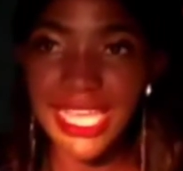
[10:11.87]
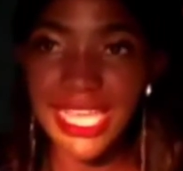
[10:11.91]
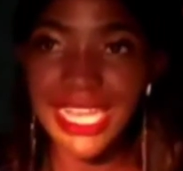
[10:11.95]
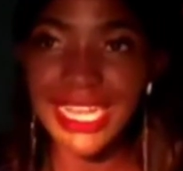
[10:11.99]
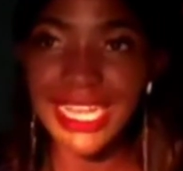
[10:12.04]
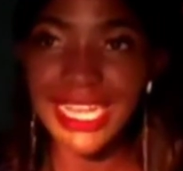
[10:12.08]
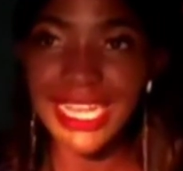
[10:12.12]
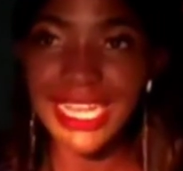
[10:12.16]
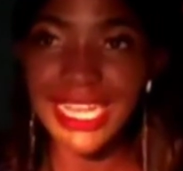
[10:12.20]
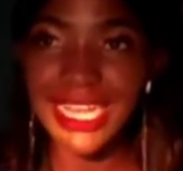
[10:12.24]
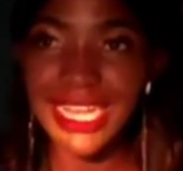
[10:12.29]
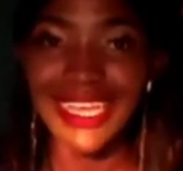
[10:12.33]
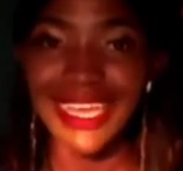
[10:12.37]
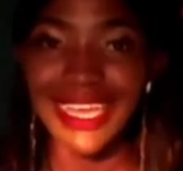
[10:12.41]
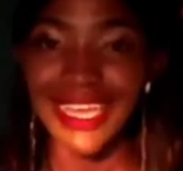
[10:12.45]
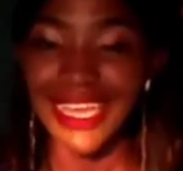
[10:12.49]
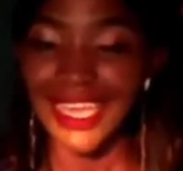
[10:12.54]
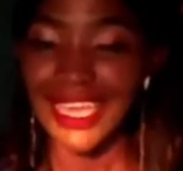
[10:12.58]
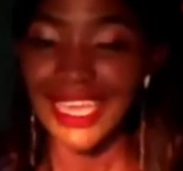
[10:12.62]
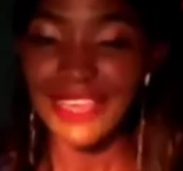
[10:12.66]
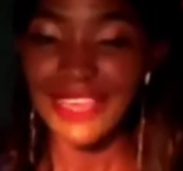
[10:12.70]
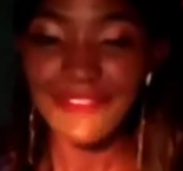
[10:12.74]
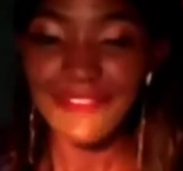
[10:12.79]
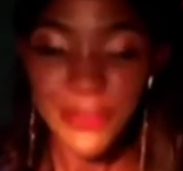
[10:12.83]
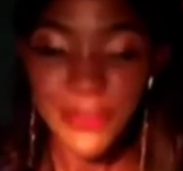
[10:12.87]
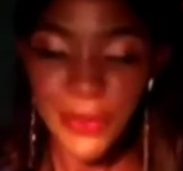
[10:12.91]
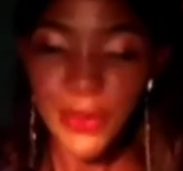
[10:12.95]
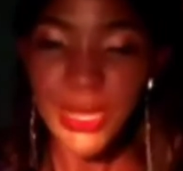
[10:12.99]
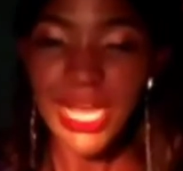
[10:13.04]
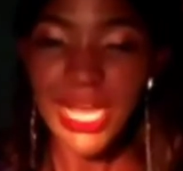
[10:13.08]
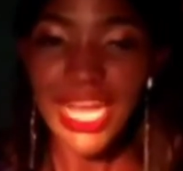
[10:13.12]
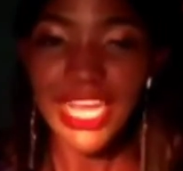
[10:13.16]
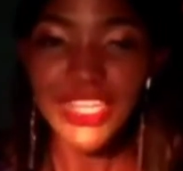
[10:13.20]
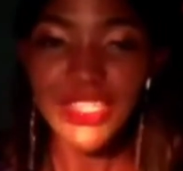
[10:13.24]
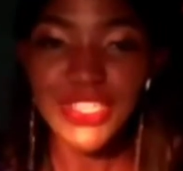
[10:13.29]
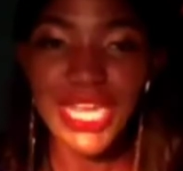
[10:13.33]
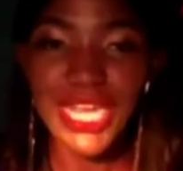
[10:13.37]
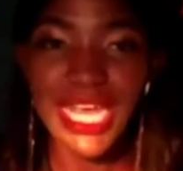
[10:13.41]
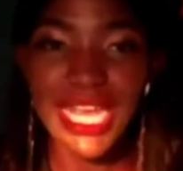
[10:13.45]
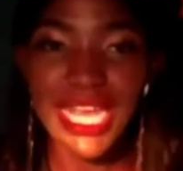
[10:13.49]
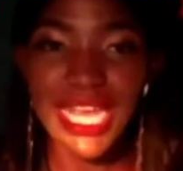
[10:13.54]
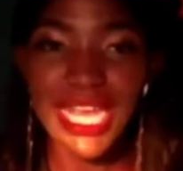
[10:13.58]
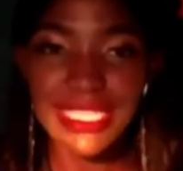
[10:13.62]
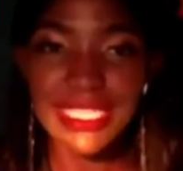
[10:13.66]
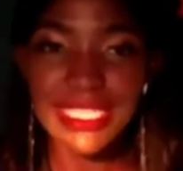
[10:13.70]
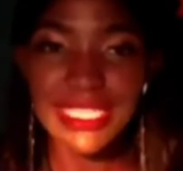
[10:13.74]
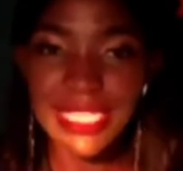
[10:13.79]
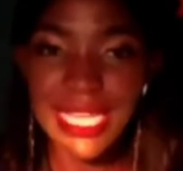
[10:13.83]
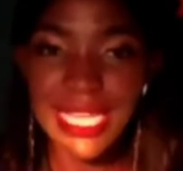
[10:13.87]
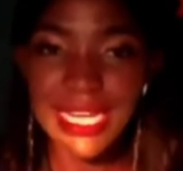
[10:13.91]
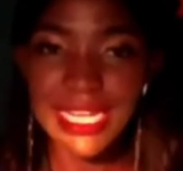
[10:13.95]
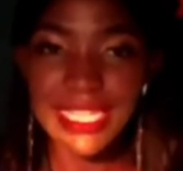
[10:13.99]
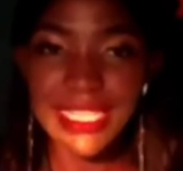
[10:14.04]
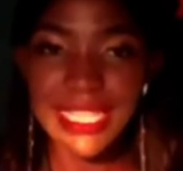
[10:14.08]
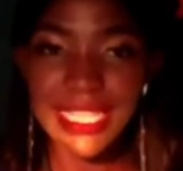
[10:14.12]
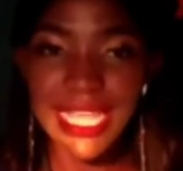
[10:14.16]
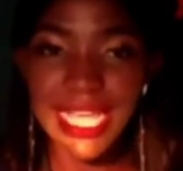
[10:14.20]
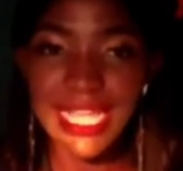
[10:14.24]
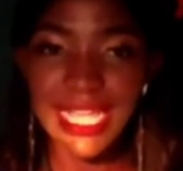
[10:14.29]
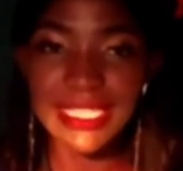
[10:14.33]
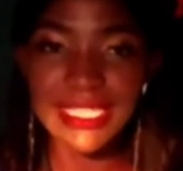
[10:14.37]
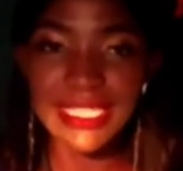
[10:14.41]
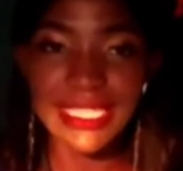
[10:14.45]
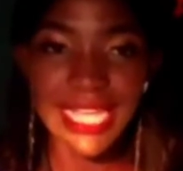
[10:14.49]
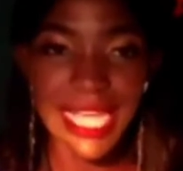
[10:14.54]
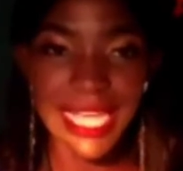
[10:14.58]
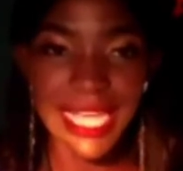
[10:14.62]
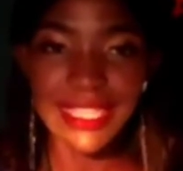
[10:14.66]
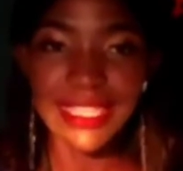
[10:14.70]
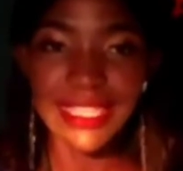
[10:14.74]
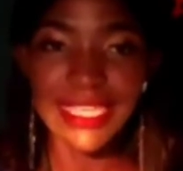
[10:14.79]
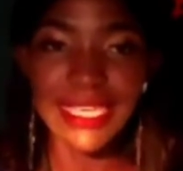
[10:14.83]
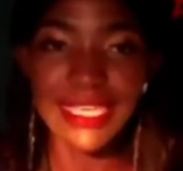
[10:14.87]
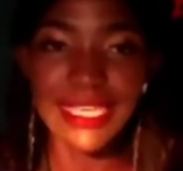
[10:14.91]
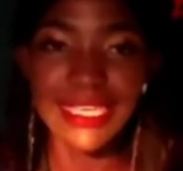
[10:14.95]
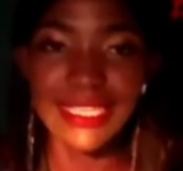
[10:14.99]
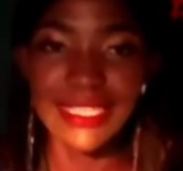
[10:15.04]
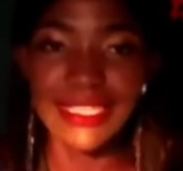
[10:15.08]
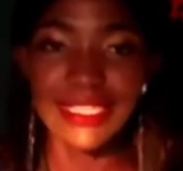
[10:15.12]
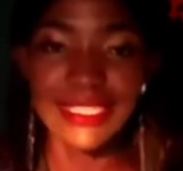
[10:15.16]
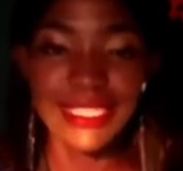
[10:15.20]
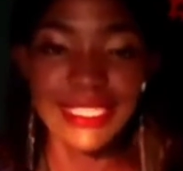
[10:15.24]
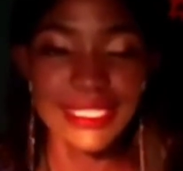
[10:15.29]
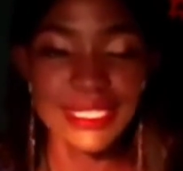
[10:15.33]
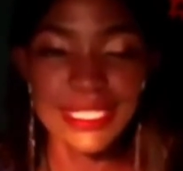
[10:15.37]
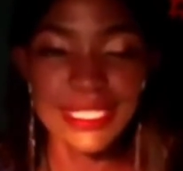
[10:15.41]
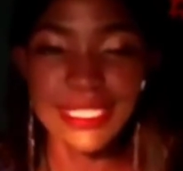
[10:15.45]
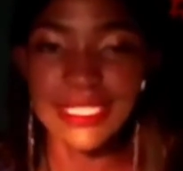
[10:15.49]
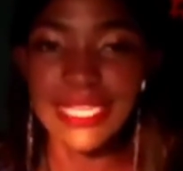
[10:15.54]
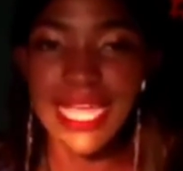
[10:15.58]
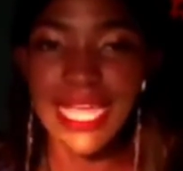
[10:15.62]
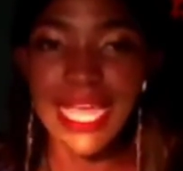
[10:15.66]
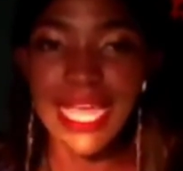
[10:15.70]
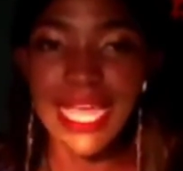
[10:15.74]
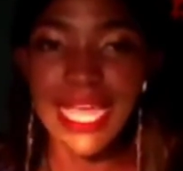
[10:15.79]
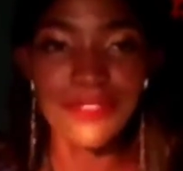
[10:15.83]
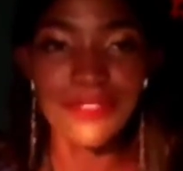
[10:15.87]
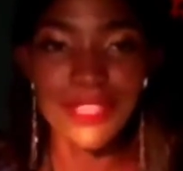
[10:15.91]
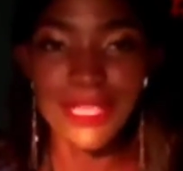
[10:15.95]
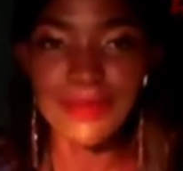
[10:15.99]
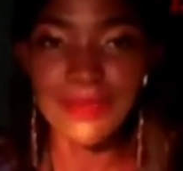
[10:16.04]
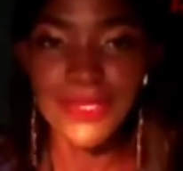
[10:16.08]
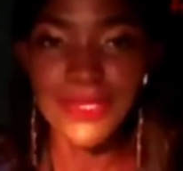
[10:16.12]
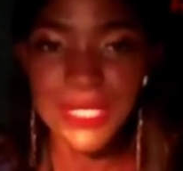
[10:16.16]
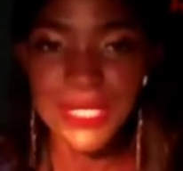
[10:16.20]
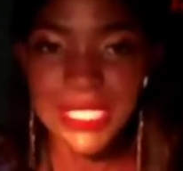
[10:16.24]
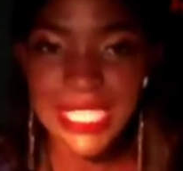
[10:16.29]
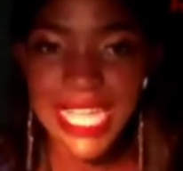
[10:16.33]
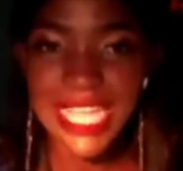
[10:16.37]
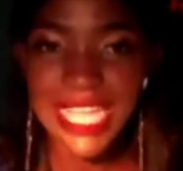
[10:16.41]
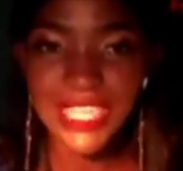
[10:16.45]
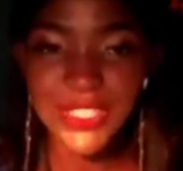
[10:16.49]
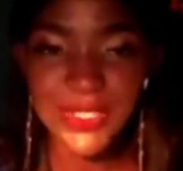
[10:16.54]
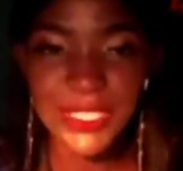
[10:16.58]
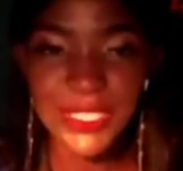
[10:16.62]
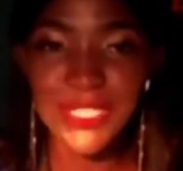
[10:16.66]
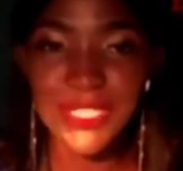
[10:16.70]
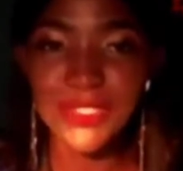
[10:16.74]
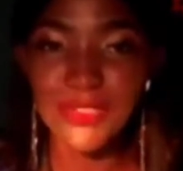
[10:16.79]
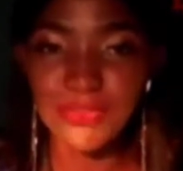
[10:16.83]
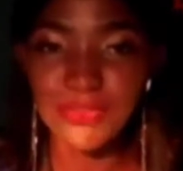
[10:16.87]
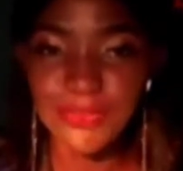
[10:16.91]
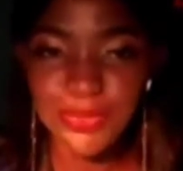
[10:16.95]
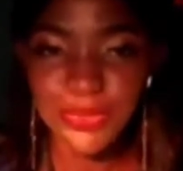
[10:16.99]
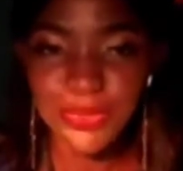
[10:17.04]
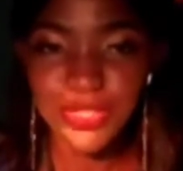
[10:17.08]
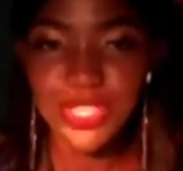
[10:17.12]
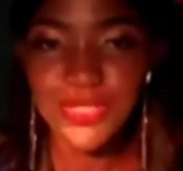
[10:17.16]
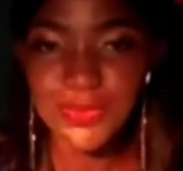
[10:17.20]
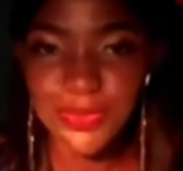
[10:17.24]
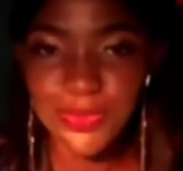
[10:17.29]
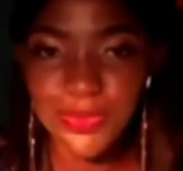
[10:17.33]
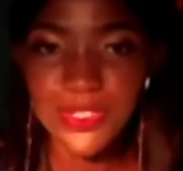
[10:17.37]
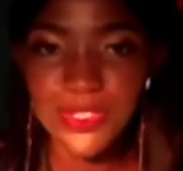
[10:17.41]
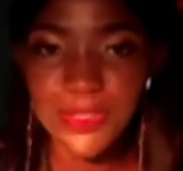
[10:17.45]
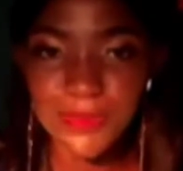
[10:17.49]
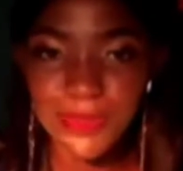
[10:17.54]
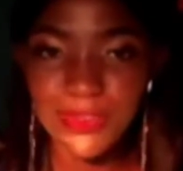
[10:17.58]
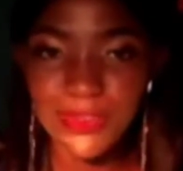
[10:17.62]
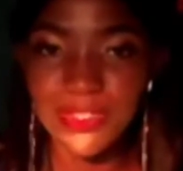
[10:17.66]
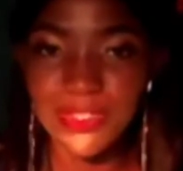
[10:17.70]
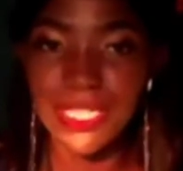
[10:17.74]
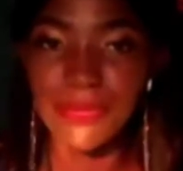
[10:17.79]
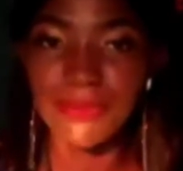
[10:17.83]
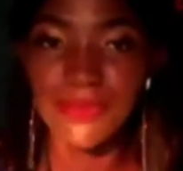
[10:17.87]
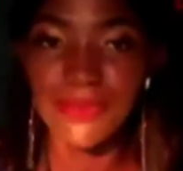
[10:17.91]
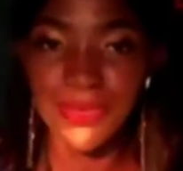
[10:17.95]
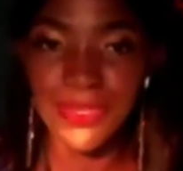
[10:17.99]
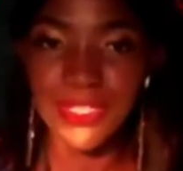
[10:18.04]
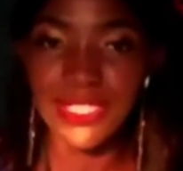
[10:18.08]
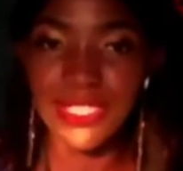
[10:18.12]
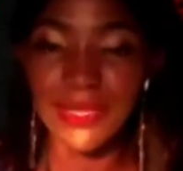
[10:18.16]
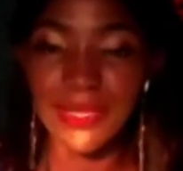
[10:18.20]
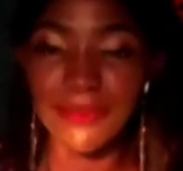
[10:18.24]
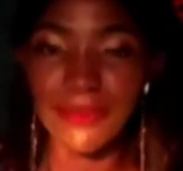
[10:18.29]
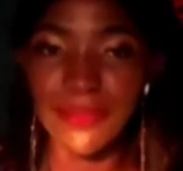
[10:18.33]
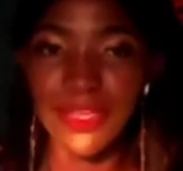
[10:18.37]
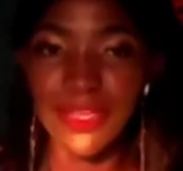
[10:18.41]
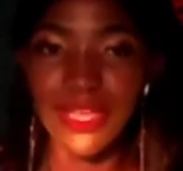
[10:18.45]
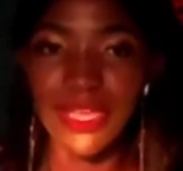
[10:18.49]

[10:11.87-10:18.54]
And if your country hasn't started that, I think this is the time for them to start. You need to push, push, push, and push them.